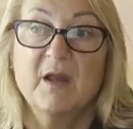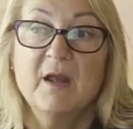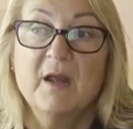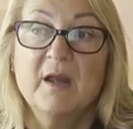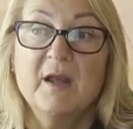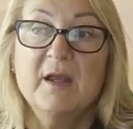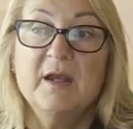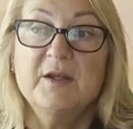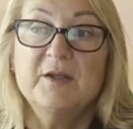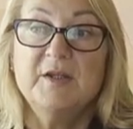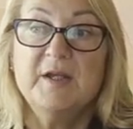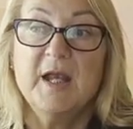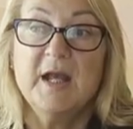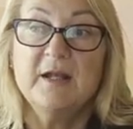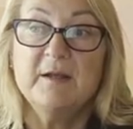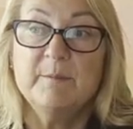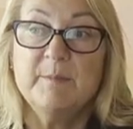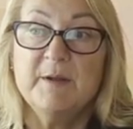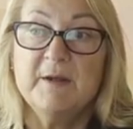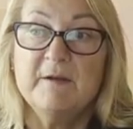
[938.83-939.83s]
It
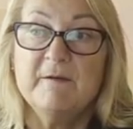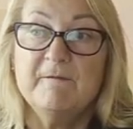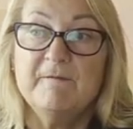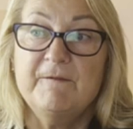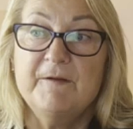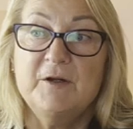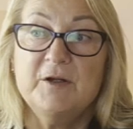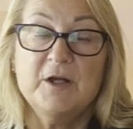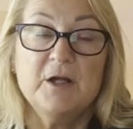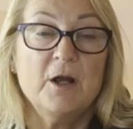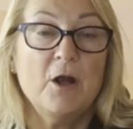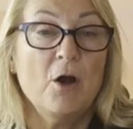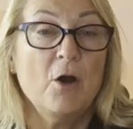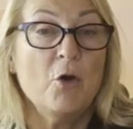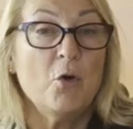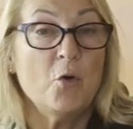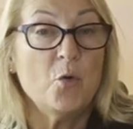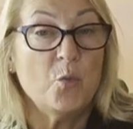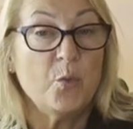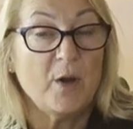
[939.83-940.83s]
can be very
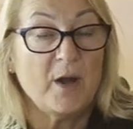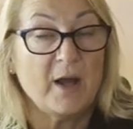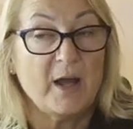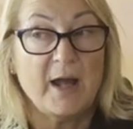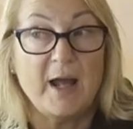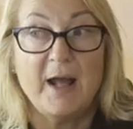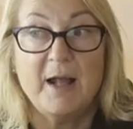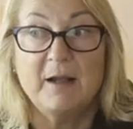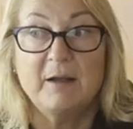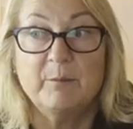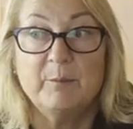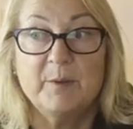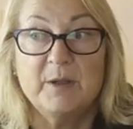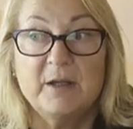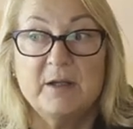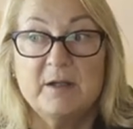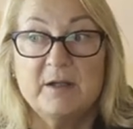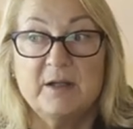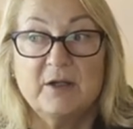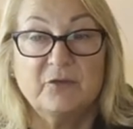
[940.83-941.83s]

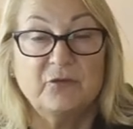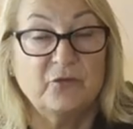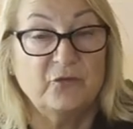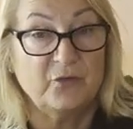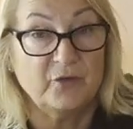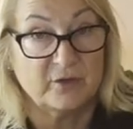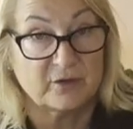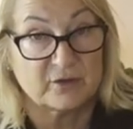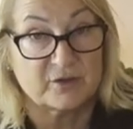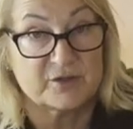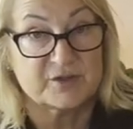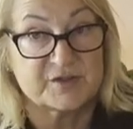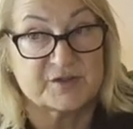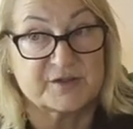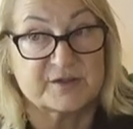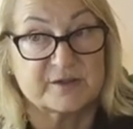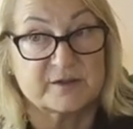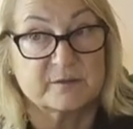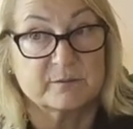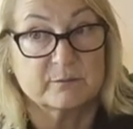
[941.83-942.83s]
overwhelming at
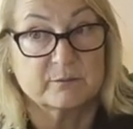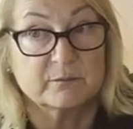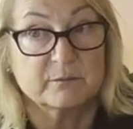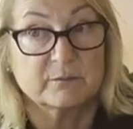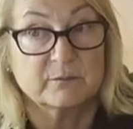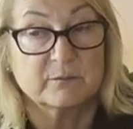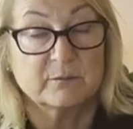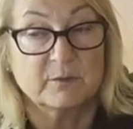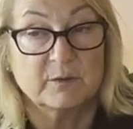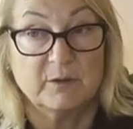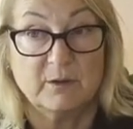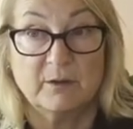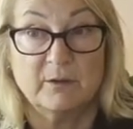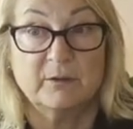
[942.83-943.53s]
first, yeah.